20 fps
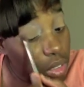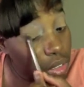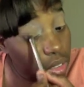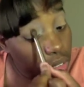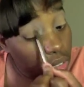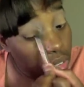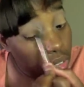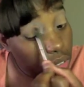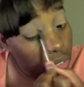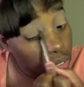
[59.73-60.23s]

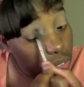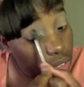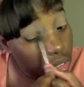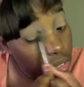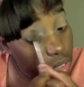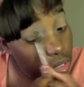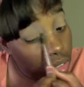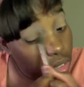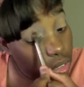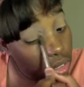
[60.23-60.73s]
color
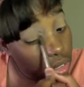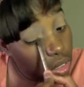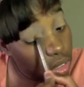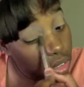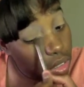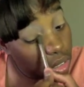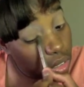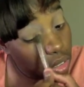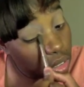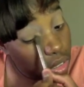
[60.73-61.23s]
on her
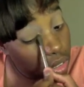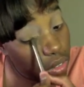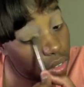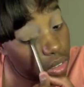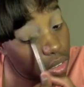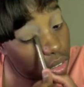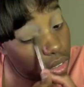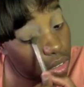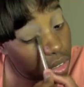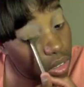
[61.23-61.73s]
lid,
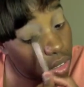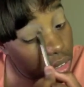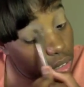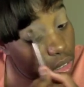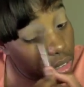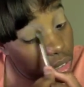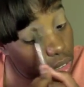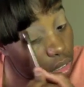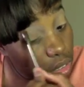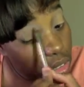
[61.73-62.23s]
like on the
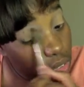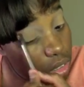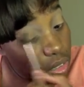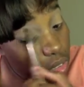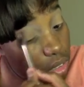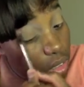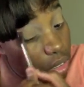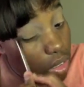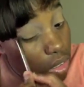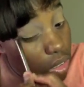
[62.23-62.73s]
edge
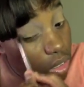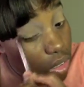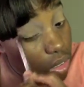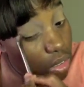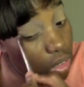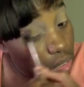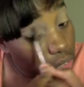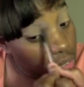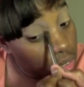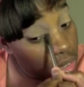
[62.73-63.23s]
of her
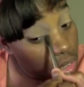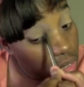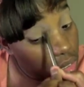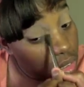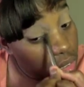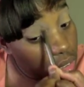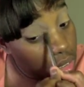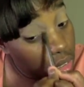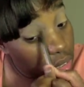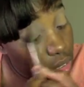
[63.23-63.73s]
liner,
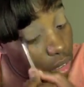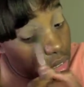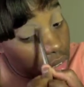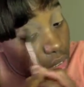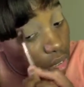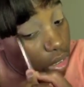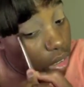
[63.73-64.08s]
where